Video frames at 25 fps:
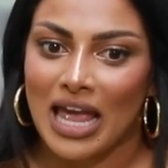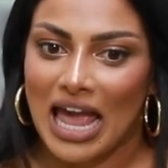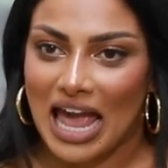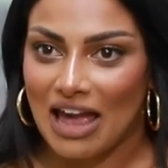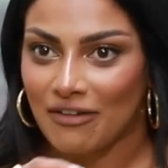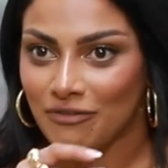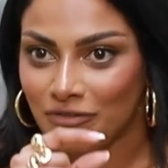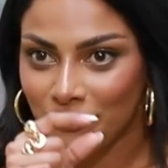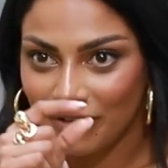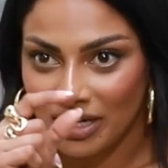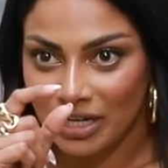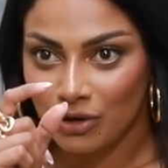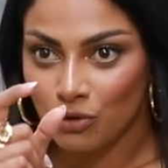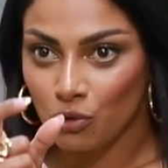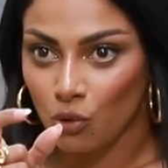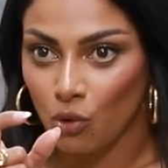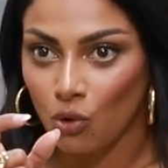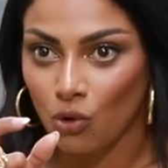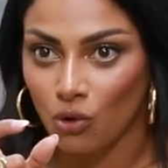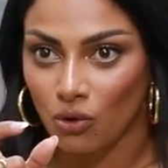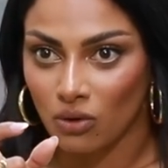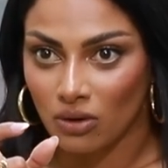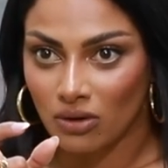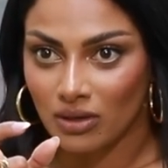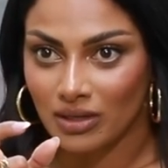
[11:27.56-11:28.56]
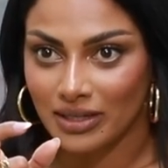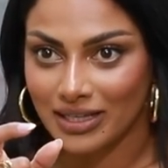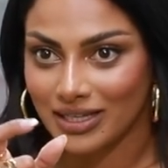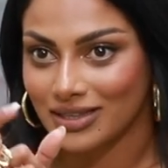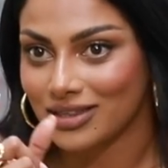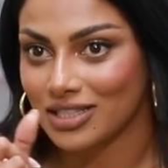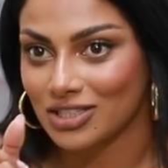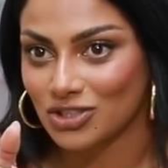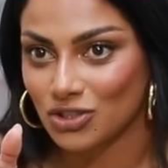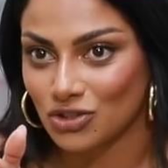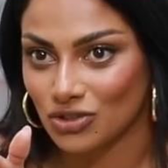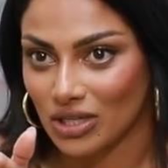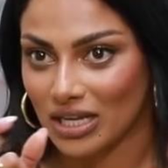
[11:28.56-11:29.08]
every role
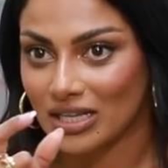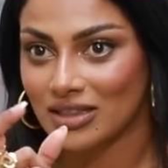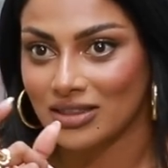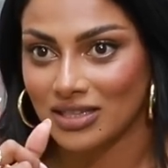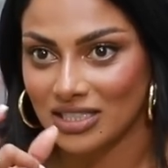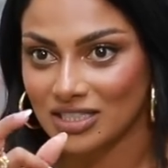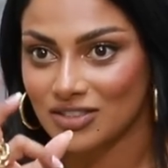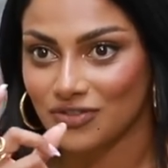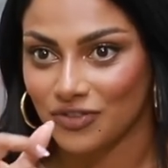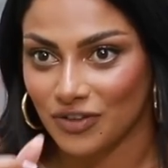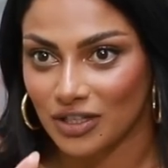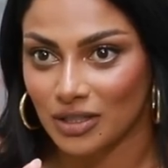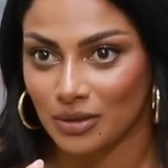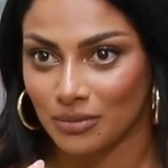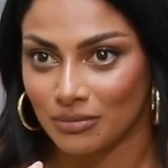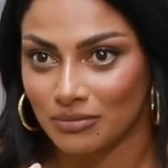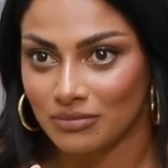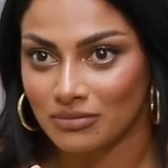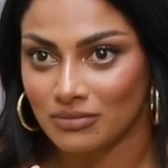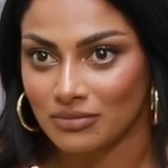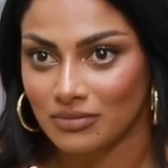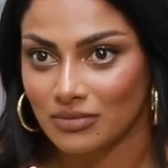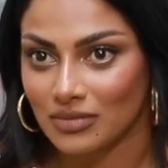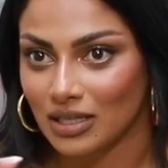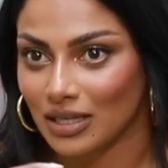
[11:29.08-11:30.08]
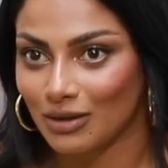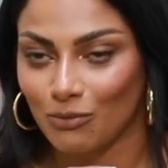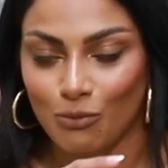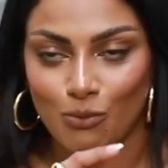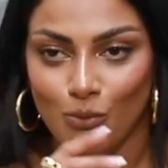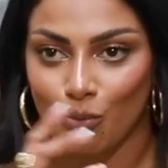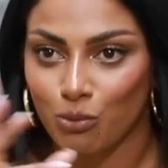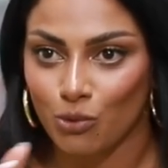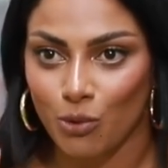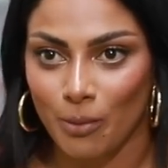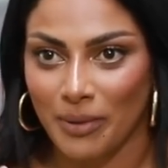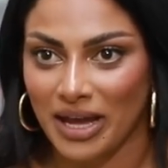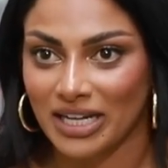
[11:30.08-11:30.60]
in this film,
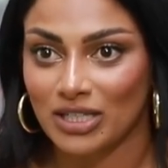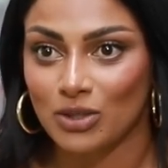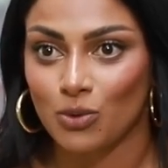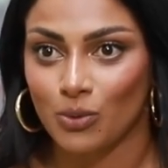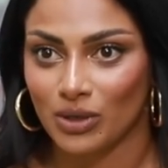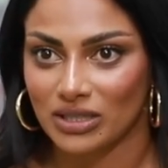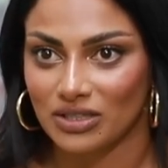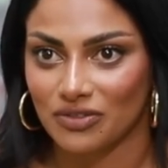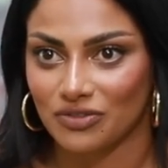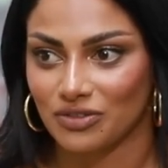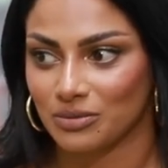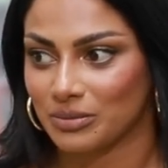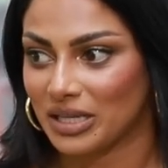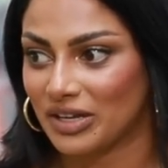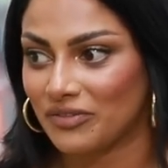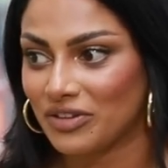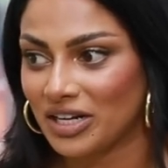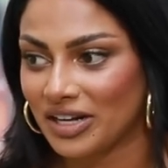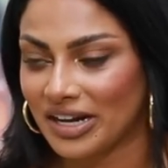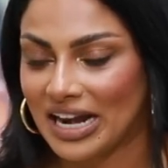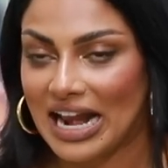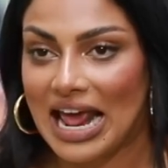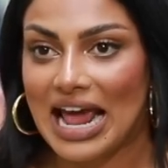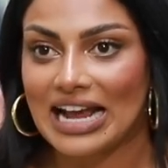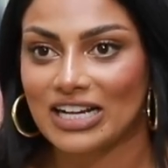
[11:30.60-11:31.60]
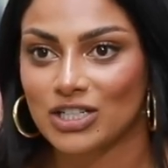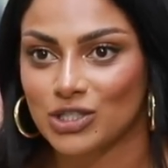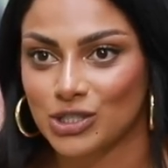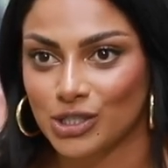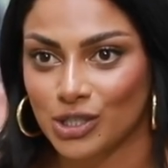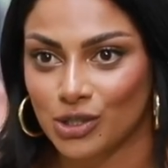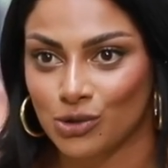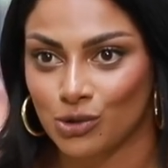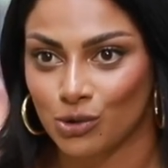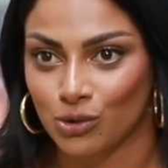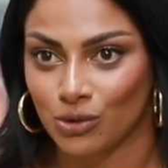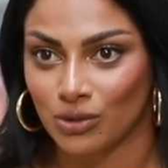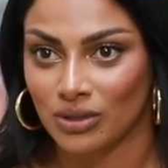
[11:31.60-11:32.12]
no matter what the film, even an
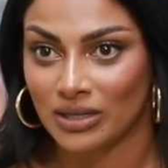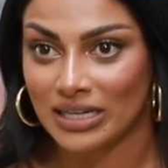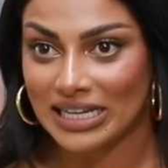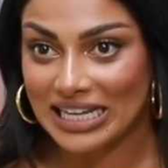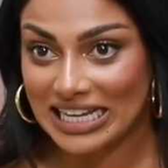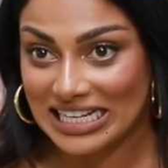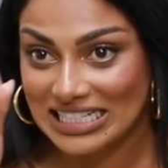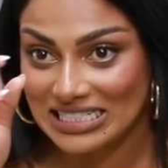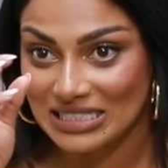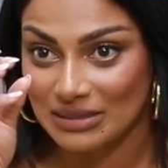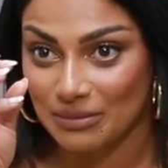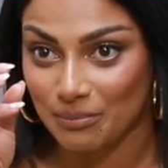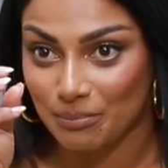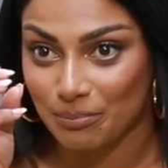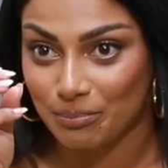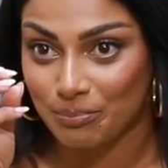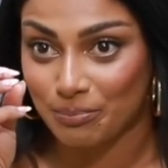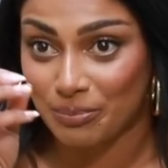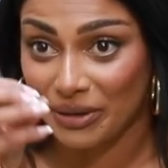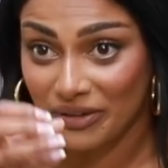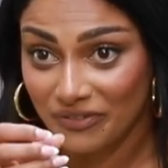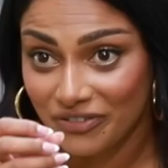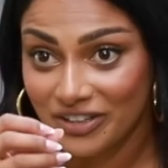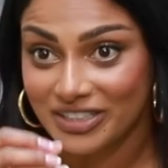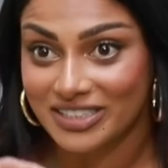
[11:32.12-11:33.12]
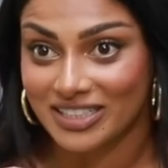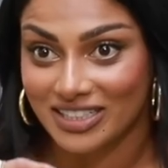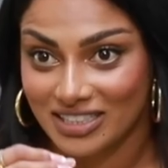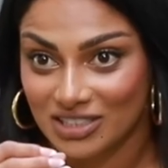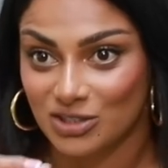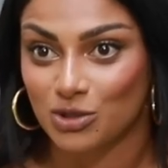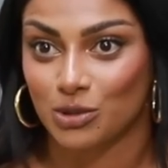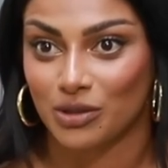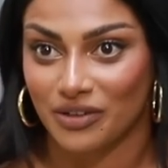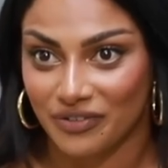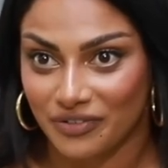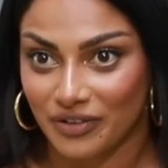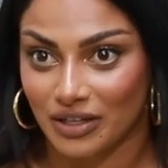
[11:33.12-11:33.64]
extra role, is pivotal
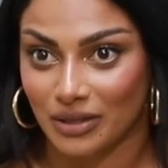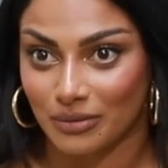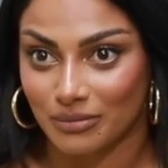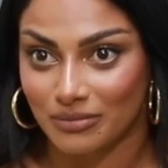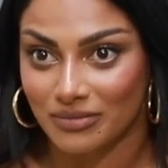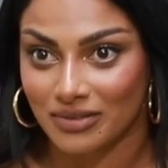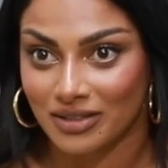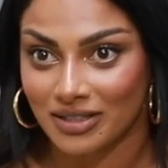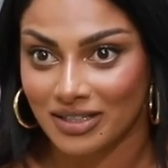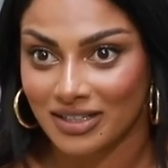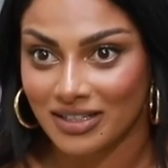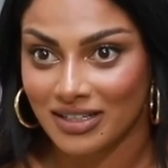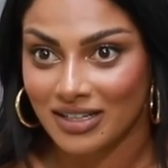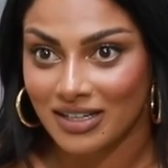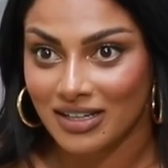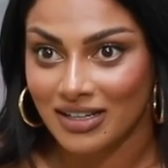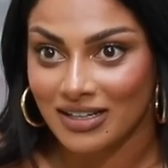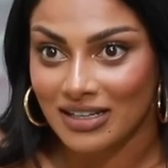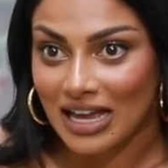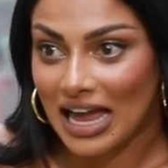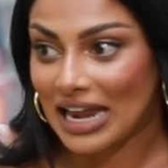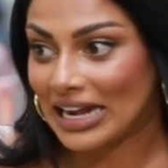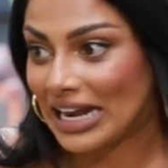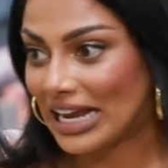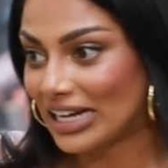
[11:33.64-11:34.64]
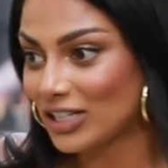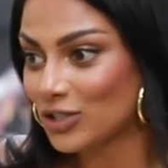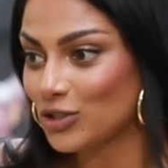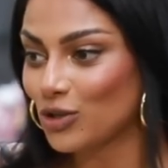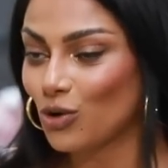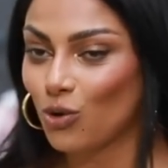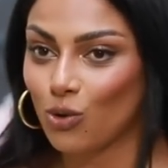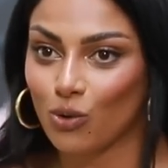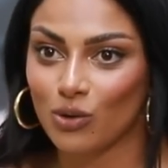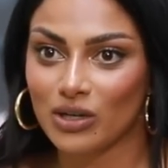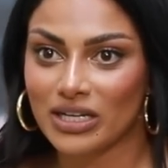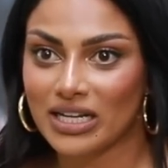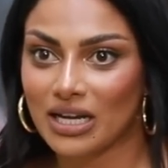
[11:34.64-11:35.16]
to the film. An
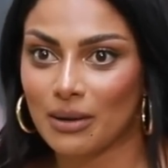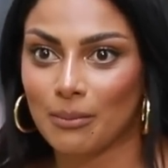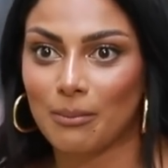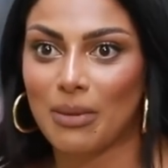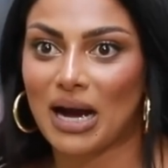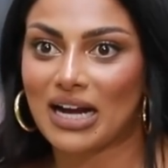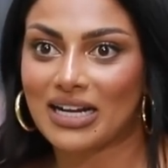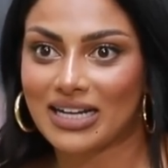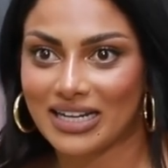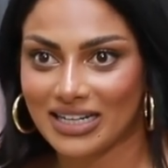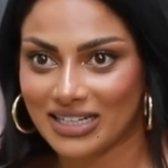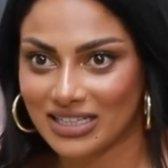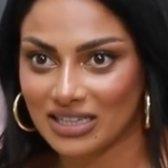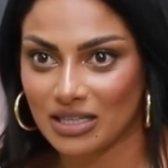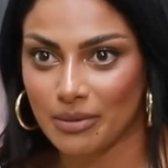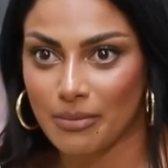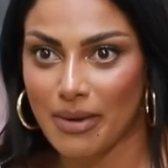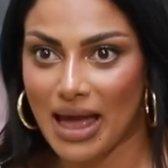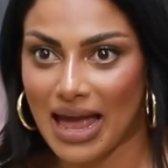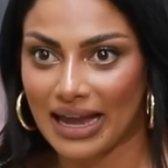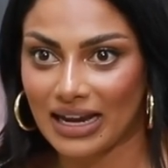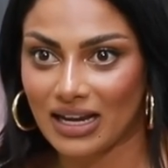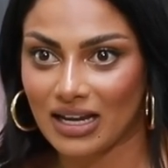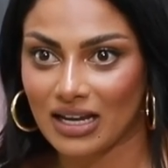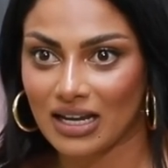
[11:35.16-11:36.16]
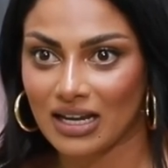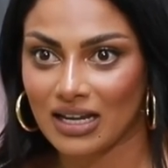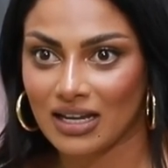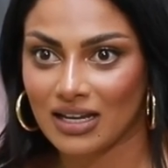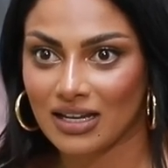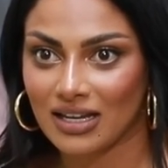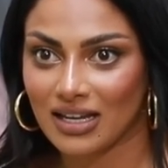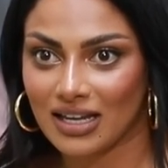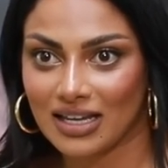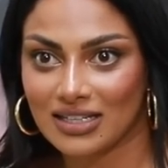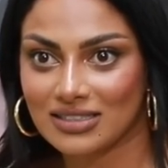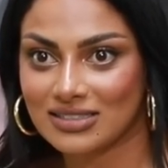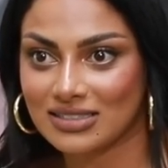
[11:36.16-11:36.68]
extra holding a bucket in the back
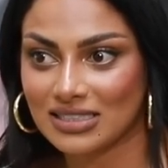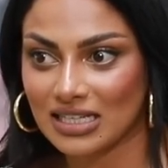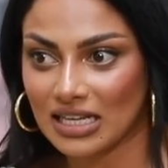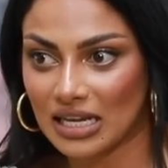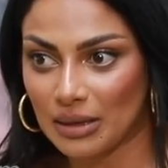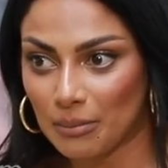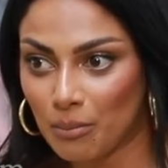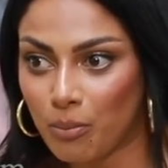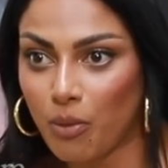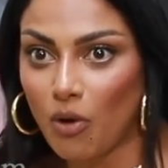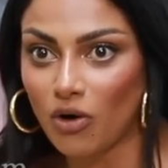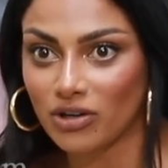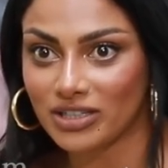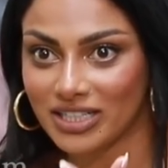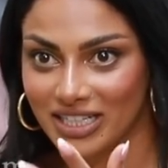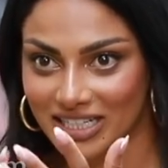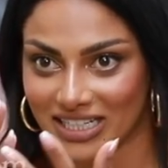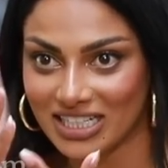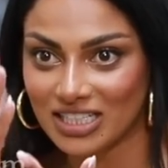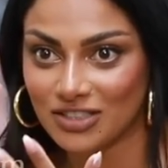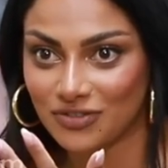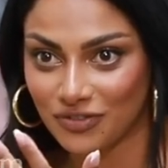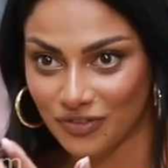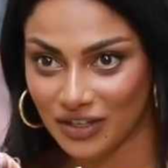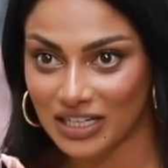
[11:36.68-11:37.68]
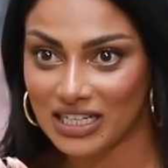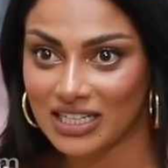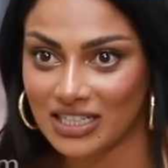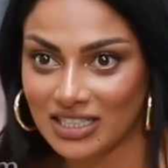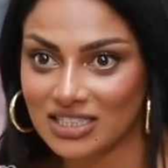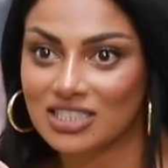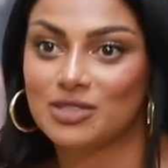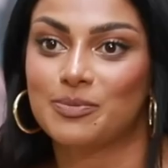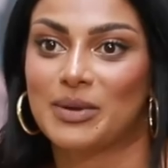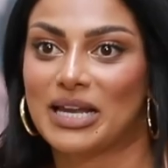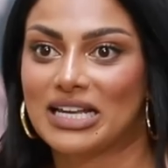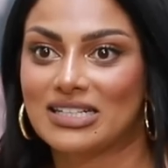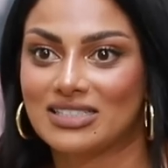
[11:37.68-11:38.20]
is important. He's filling
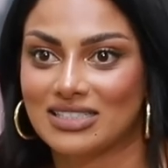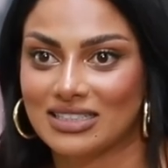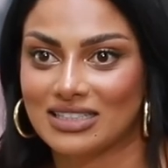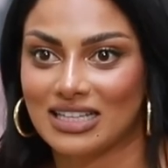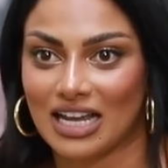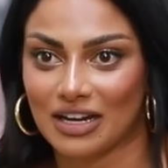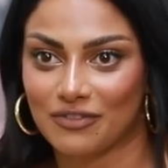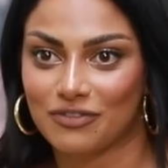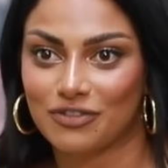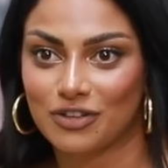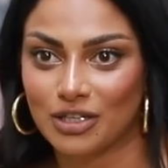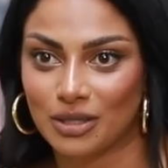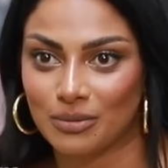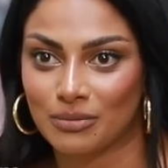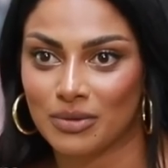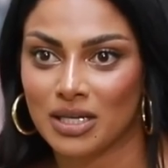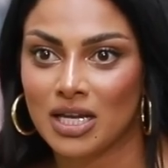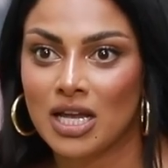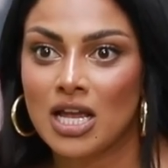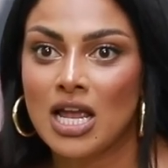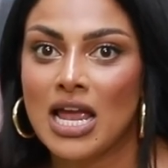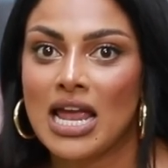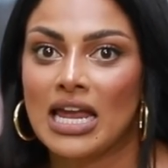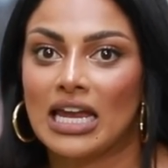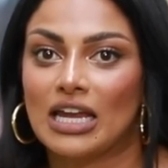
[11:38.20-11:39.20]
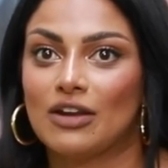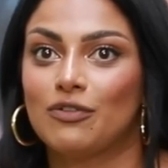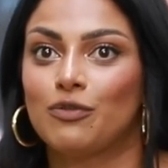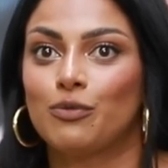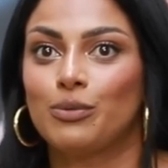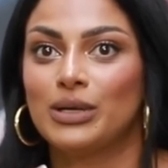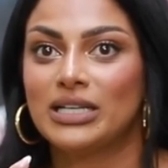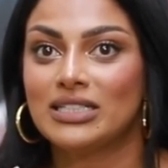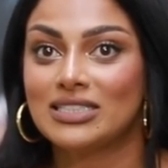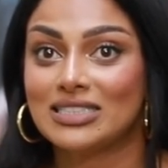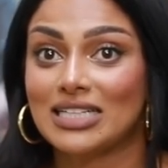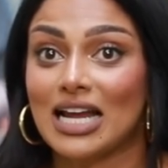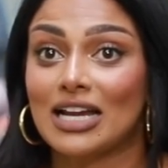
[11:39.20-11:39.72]
a space in that film. If
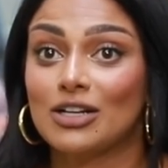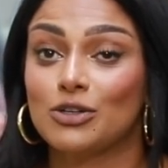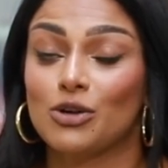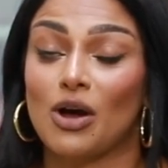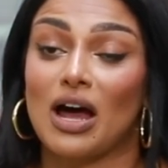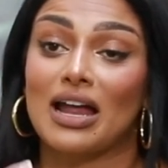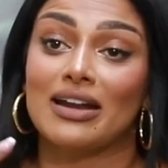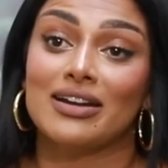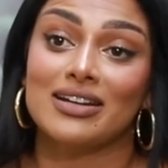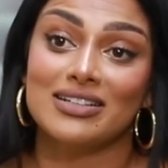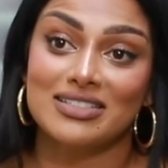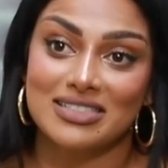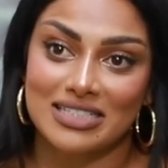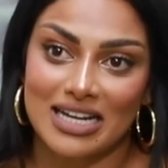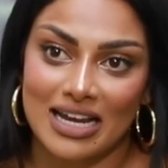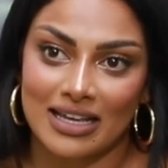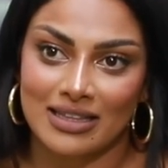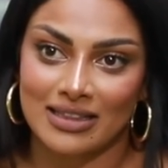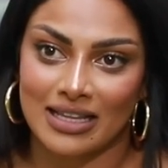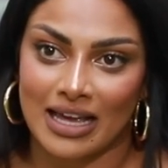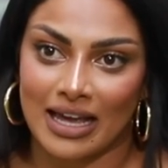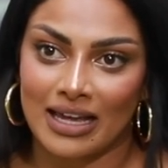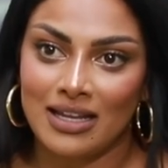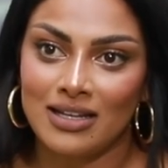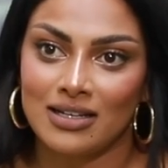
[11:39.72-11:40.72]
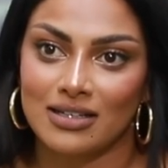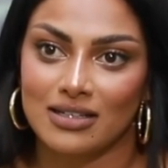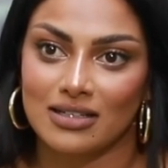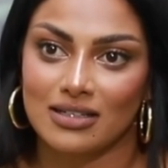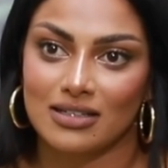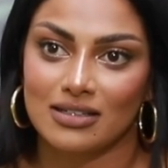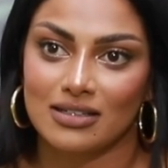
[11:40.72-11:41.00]
we start to understand that,